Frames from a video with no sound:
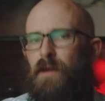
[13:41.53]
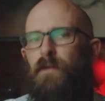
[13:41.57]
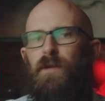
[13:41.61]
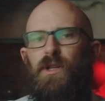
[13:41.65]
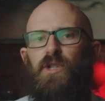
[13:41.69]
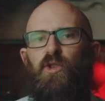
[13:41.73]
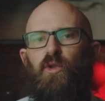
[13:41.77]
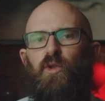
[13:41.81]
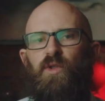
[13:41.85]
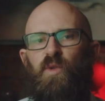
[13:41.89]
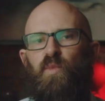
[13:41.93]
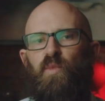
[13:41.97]

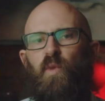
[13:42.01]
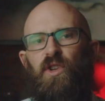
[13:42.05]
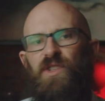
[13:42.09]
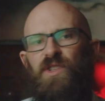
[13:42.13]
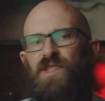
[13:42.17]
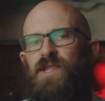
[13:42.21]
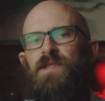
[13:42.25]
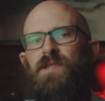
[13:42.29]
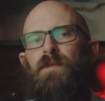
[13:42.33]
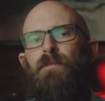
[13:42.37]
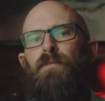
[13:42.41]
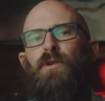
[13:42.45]
officials
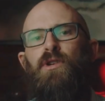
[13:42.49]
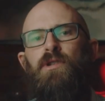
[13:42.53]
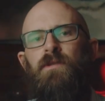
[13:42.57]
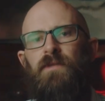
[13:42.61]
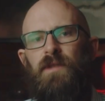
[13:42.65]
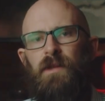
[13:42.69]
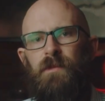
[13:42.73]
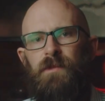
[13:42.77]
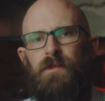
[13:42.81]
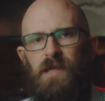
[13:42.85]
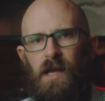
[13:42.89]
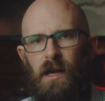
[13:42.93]
wanted to prove
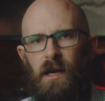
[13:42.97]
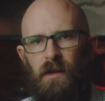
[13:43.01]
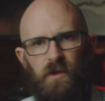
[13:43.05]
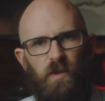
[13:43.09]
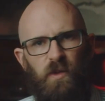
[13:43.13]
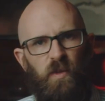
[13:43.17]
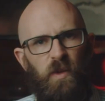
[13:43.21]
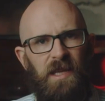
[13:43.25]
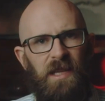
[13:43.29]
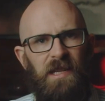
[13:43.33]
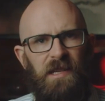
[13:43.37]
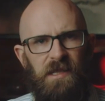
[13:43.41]
themselves
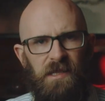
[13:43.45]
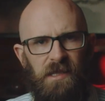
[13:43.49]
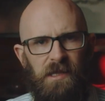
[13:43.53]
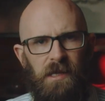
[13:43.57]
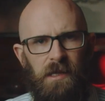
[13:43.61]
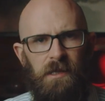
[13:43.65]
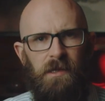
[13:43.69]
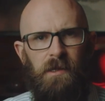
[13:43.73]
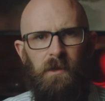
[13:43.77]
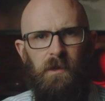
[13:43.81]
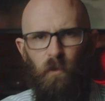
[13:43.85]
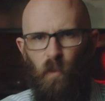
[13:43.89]
within a
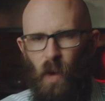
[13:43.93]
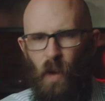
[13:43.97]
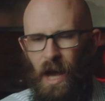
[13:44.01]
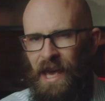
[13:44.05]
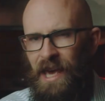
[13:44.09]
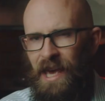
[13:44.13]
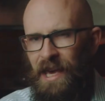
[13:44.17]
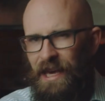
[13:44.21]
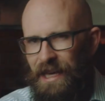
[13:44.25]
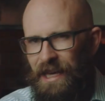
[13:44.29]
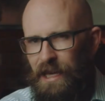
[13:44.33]
system where